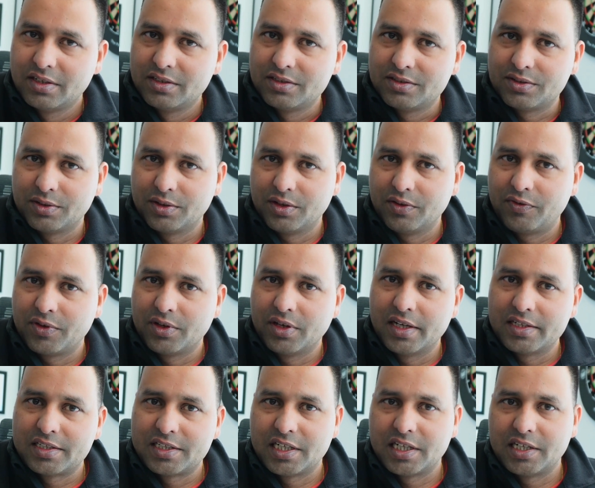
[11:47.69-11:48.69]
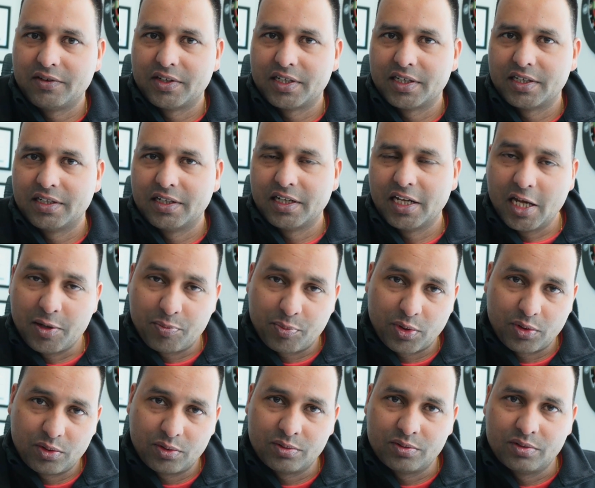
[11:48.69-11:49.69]
So if you achieve it in
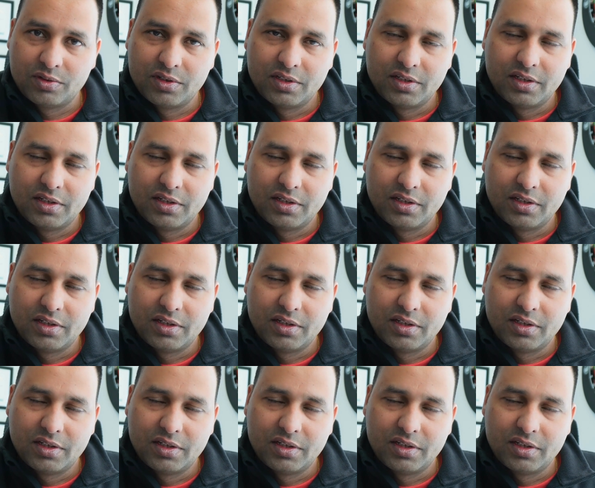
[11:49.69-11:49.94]
April,